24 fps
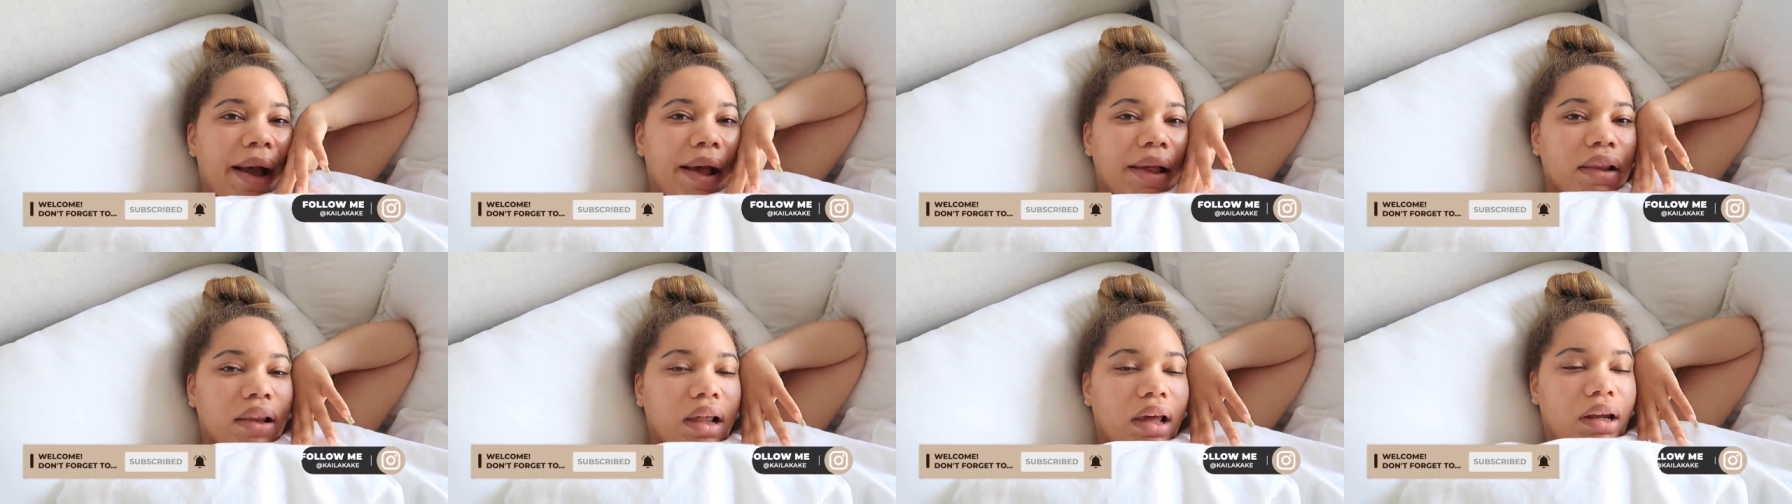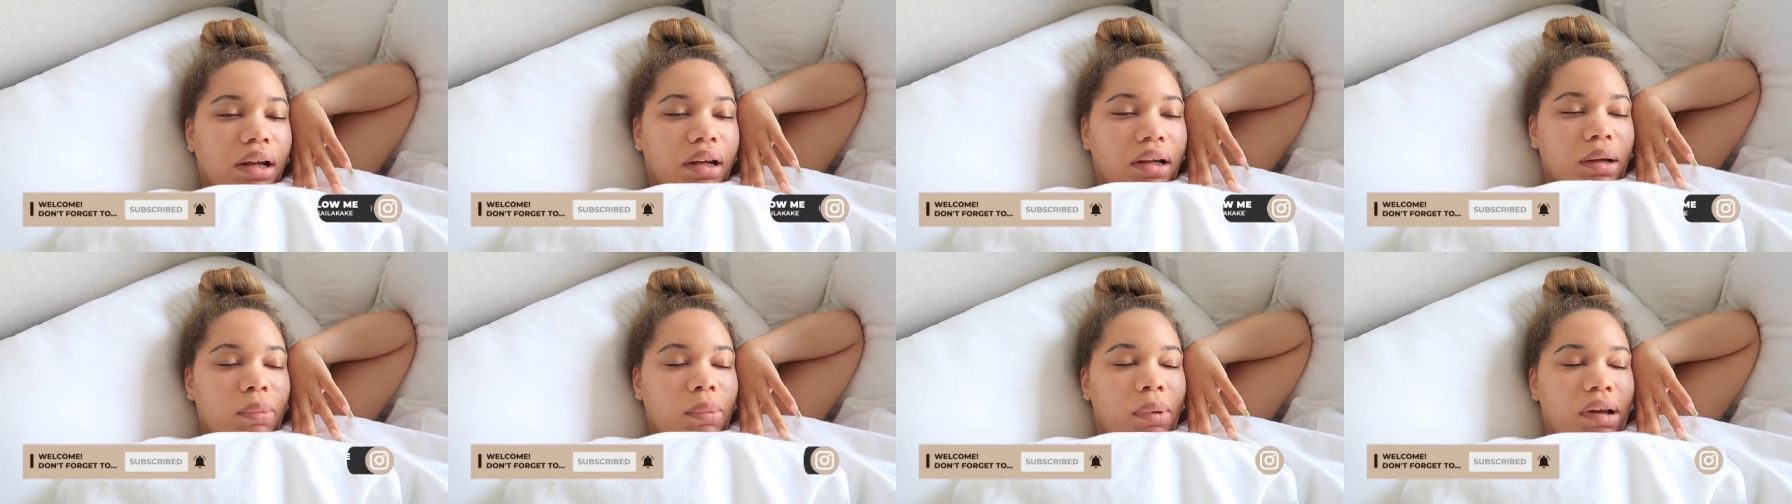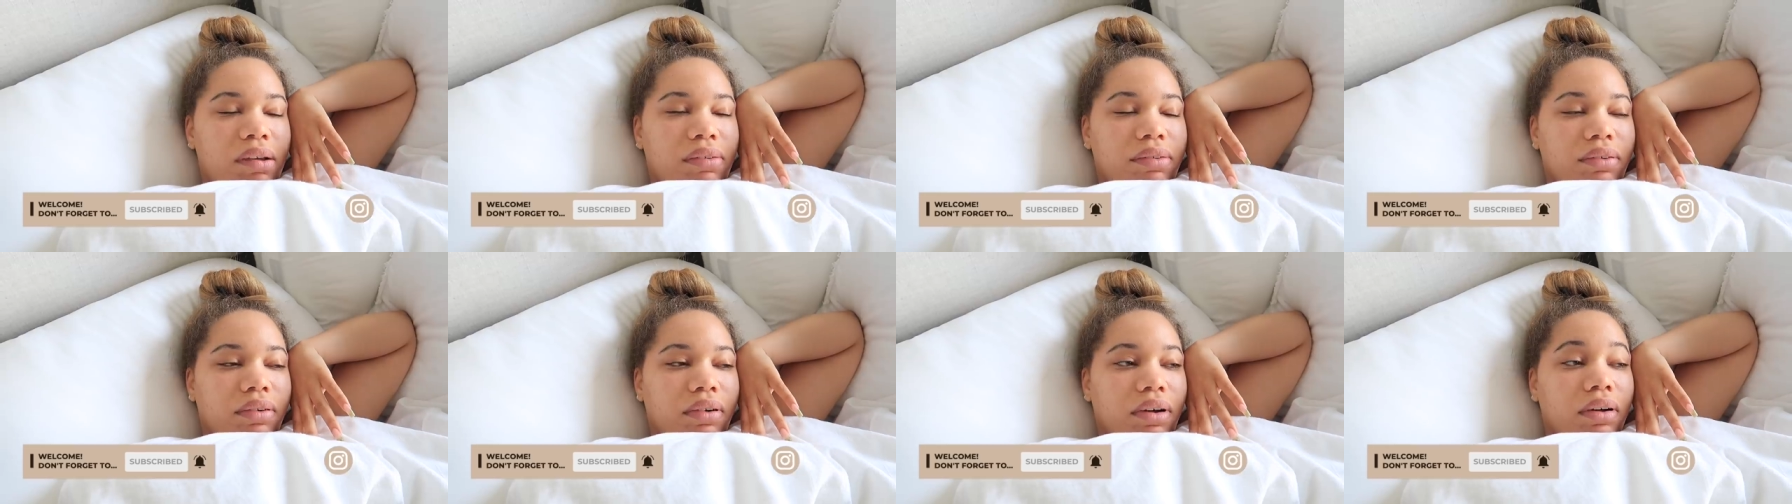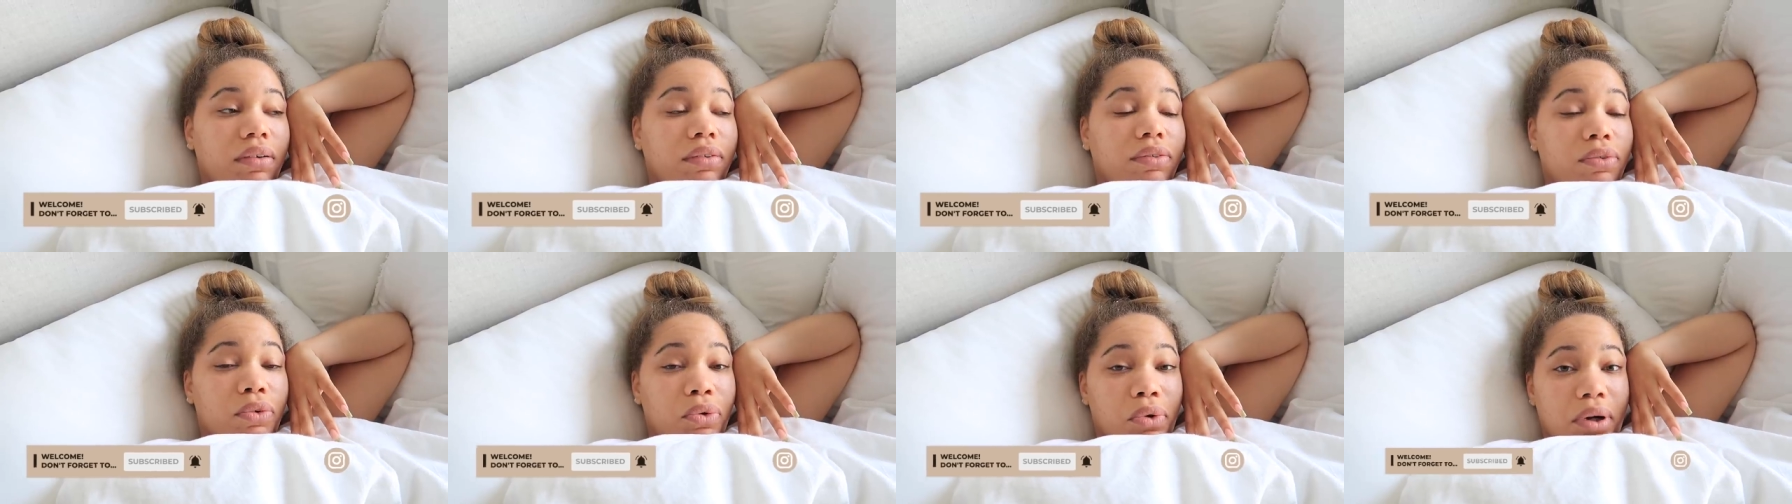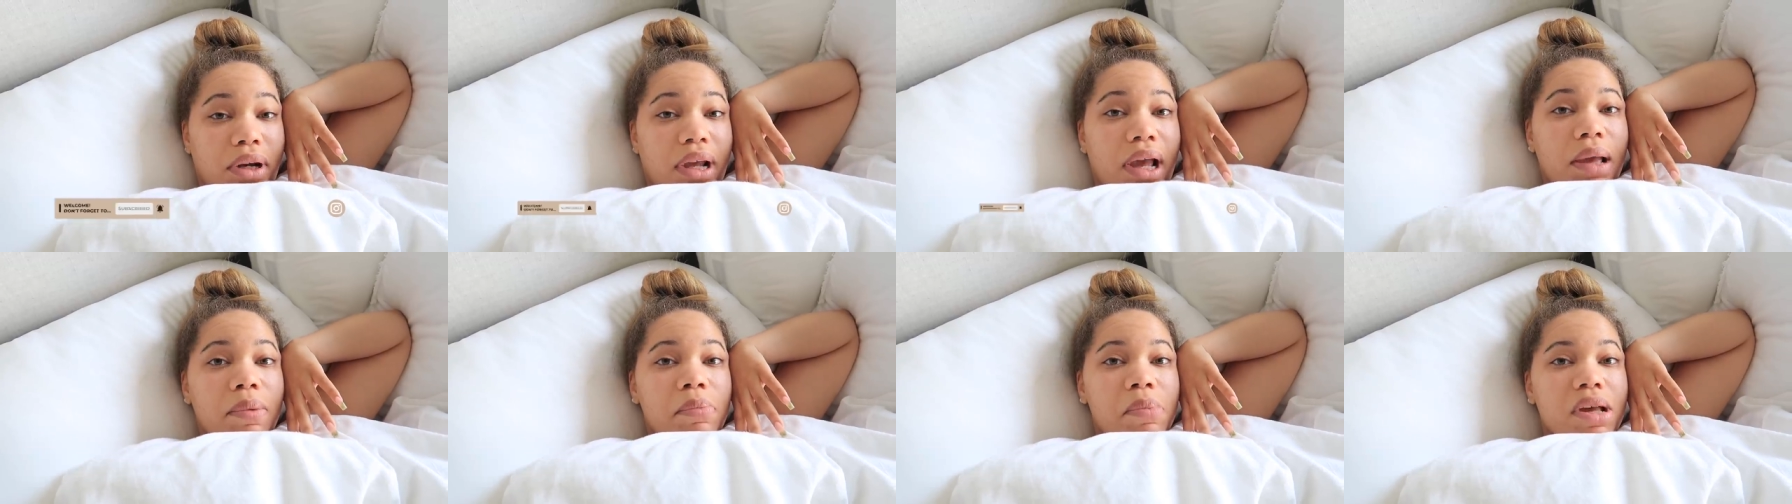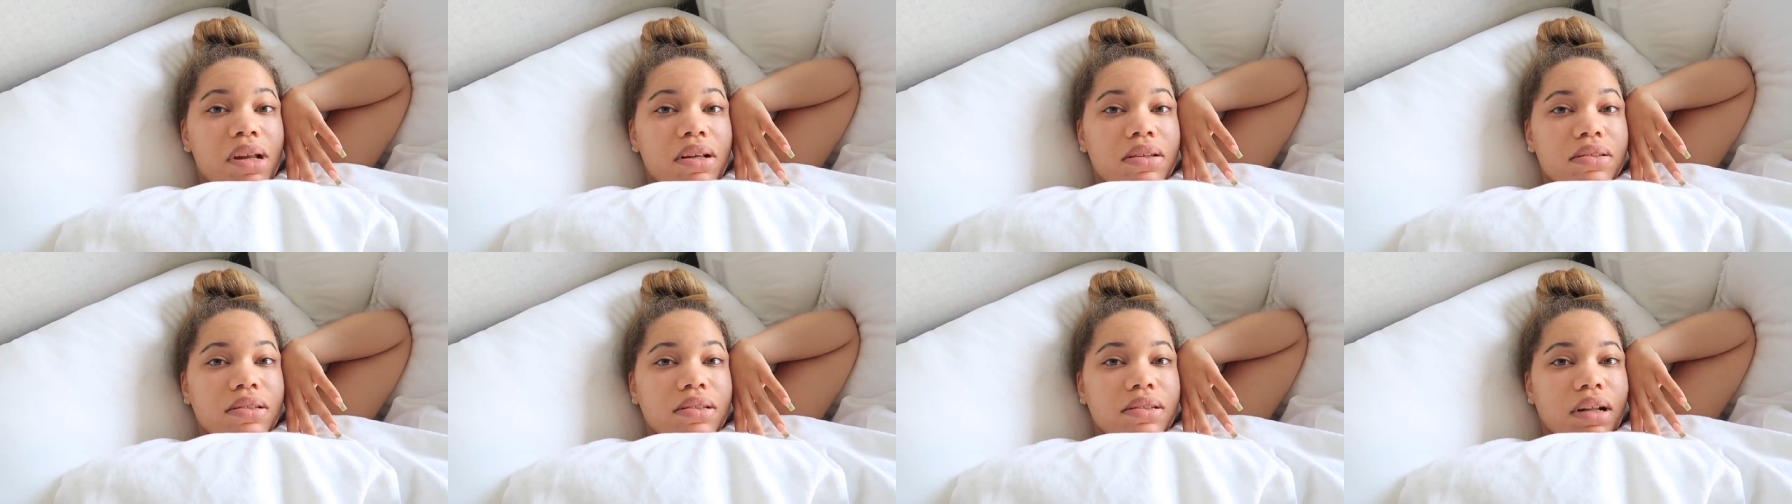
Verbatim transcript: i laid in bed for 48 minutes